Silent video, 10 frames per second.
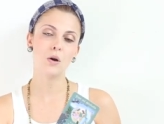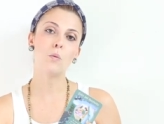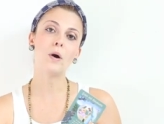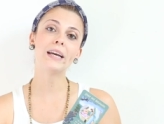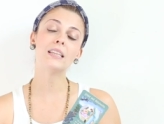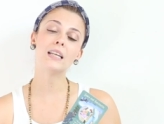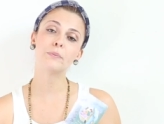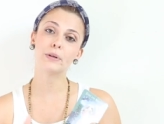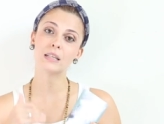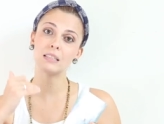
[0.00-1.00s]
why
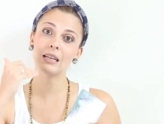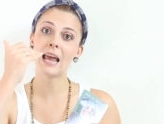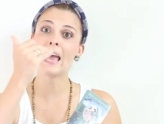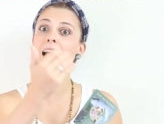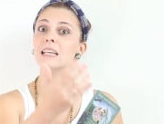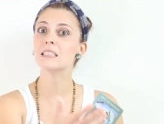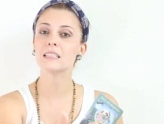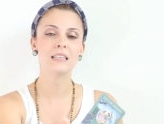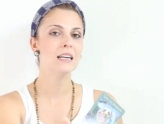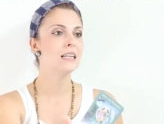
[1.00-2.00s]
that person has